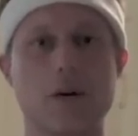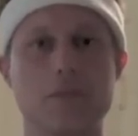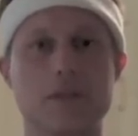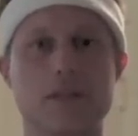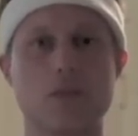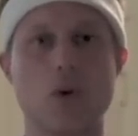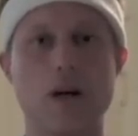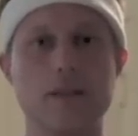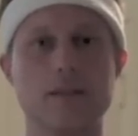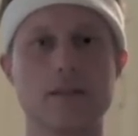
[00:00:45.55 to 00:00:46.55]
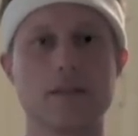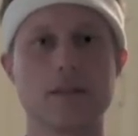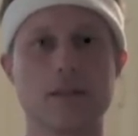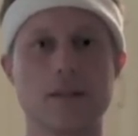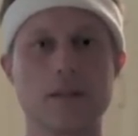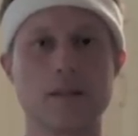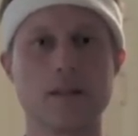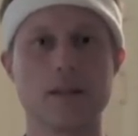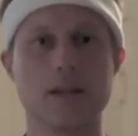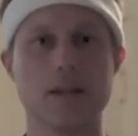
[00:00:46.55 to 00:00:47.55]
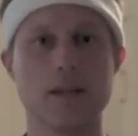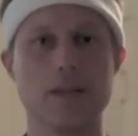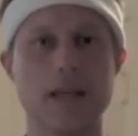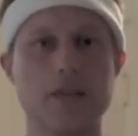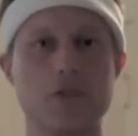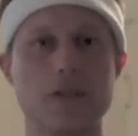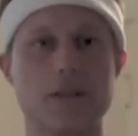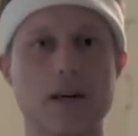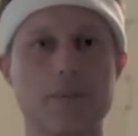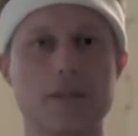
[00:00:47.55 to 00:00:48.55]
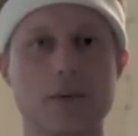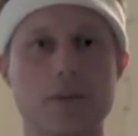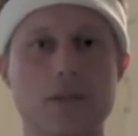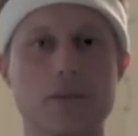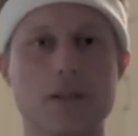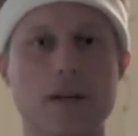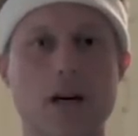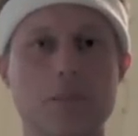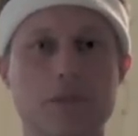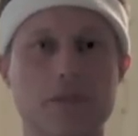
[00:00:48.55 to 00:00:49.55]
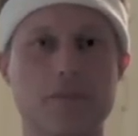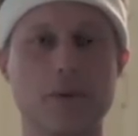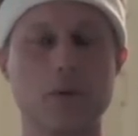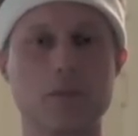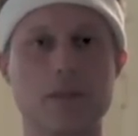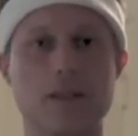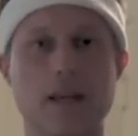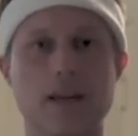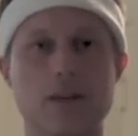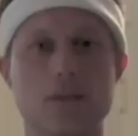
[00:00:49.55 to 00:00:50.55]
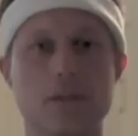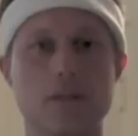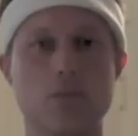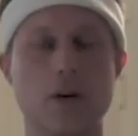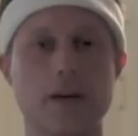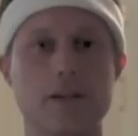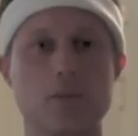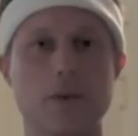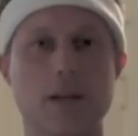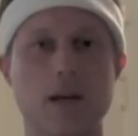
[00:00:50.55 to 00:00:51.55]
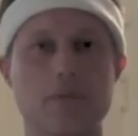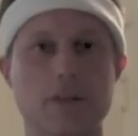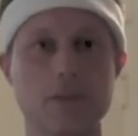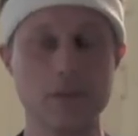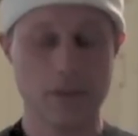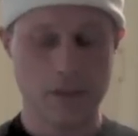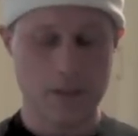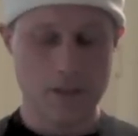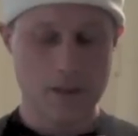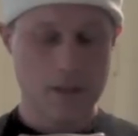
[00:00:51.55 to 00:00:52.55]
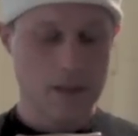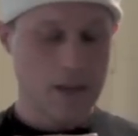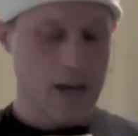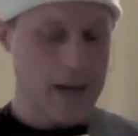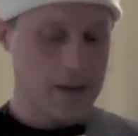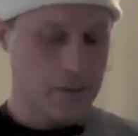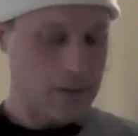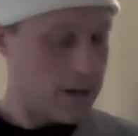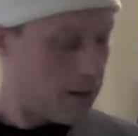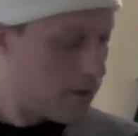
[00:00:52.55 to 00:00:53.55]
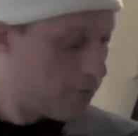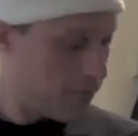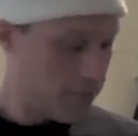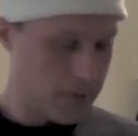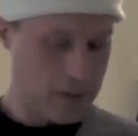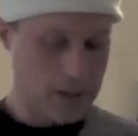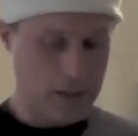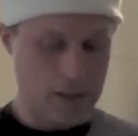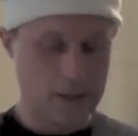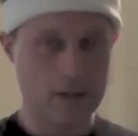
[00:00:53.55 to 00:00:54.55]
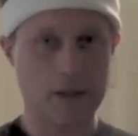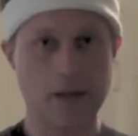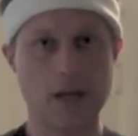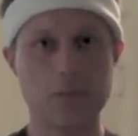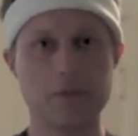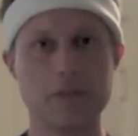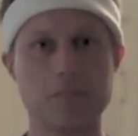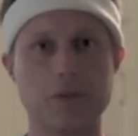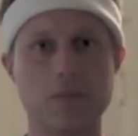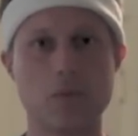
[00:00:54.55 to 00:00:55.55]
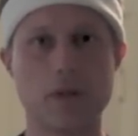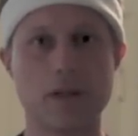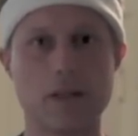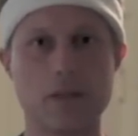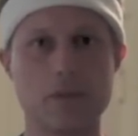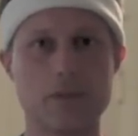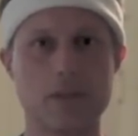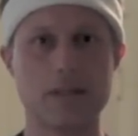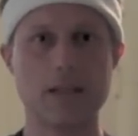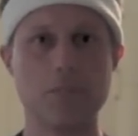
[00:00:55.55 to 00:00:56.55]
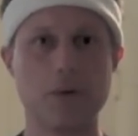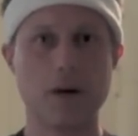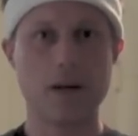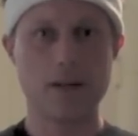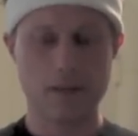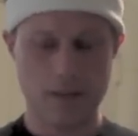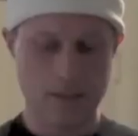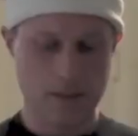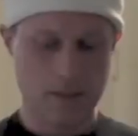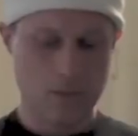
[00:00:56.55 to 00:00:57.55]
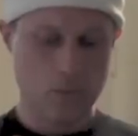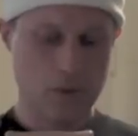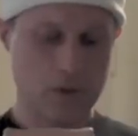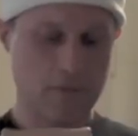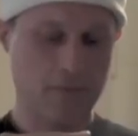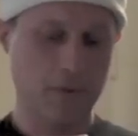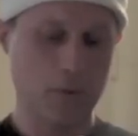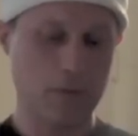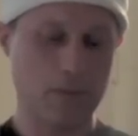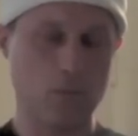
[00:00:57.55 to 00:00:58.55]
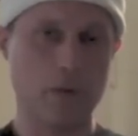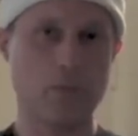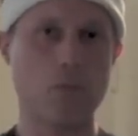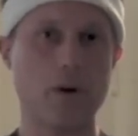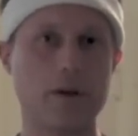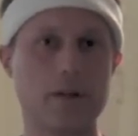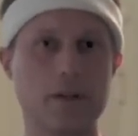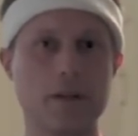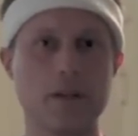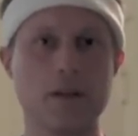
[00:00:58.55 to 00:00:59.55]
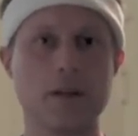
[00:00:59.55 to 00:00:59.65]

goblet squats. In the ancient times, they would use a goblet filled with ale or wine or what have you. I don't have uh, a goblet, but we're going to use a teapot, which I filled with water.